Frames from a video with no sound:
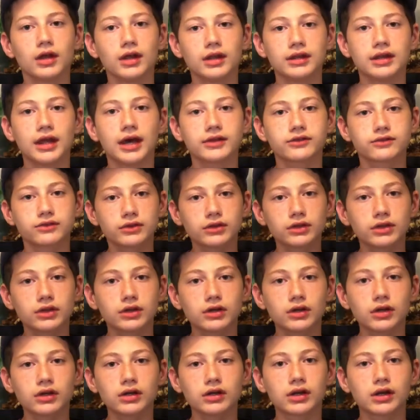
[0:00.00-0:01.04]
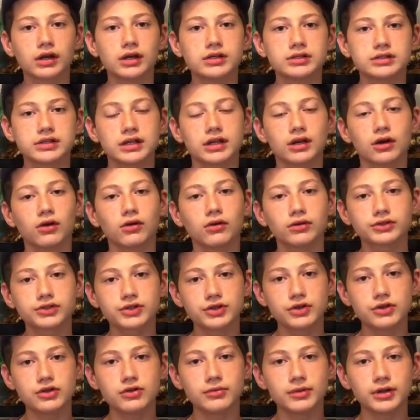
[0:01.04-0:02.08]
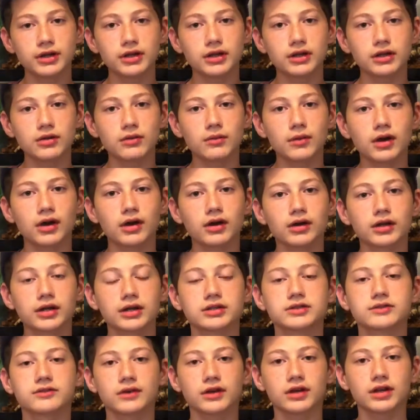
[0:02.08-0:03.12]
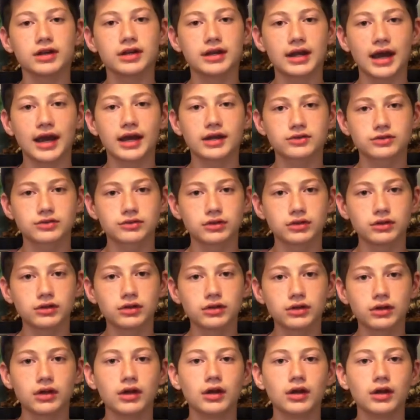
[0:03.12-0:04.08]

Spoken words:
that's really good because it holds the humidity well and it's very natural.